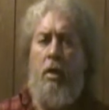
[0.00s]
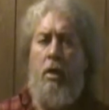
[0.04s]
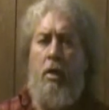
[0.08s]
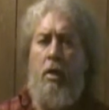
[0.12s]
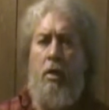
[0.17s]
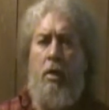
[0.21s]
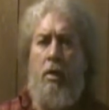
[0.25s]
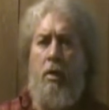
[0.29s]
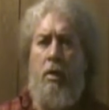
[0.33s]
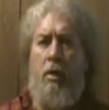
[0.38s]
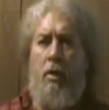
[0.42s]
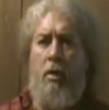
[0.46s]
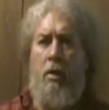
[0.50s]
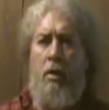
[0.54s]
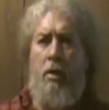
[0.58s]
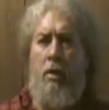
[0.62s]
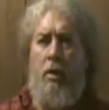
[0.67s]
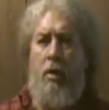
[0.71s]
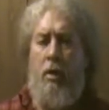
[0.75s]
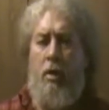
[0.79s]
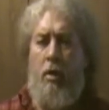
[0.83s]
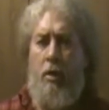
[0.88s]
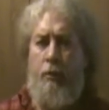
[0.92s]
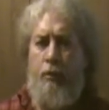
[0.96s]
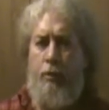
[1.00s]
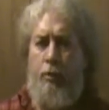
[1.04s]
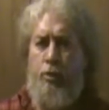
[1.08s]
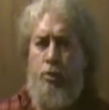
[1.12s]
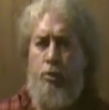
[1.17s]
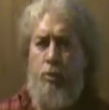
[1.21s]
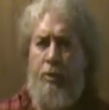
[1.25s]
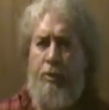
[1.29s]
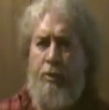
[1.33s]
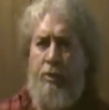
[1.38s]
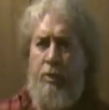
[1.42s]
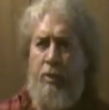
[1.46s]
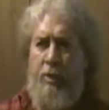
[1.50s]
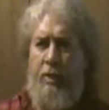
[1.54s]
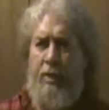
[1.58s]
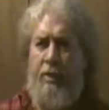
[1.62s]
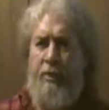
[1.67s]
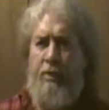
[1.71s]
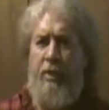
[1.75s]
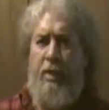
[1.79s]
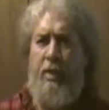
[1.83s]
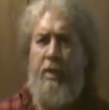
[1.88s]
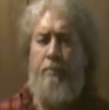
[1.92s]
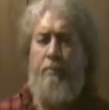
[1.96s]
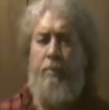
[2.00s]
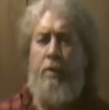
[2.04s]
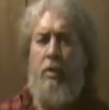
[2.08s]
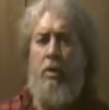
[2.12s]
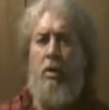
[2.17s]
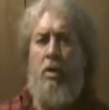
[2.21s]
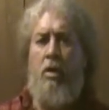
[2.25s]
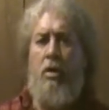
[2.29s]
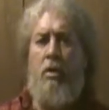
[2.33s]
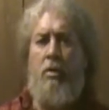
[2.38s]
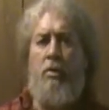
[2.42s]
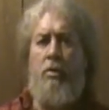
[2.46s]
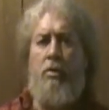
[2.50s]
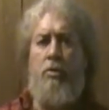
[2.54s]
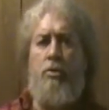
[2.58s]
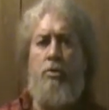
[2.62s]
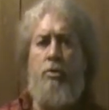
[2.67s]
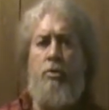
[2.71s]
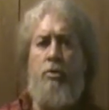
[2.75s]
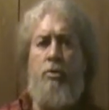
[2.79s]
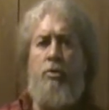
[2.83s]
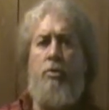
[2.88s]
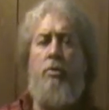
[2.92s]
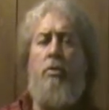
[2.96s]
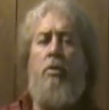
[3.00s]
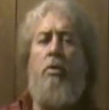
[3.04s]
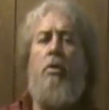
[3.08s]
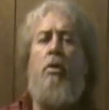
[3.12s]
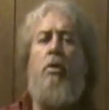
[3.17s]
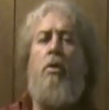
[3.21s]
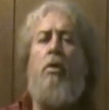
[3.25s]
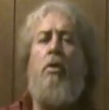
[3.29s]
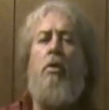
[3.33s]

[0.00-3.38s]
the swindling that belonged to